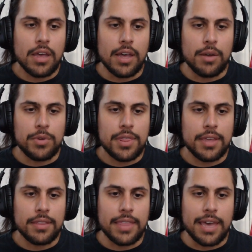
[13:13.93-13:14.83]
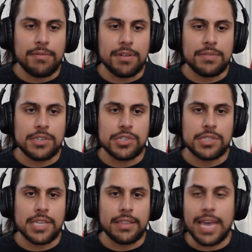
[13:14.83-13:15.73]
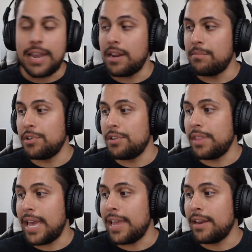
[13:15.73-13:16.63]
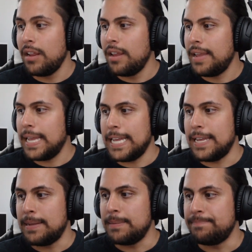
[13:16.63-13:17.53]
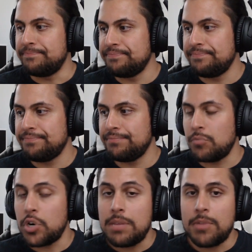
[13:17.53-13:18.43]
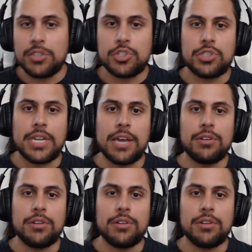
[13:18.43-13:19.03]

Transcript: Uh, we think that 50 is just like that number that um, pretty much not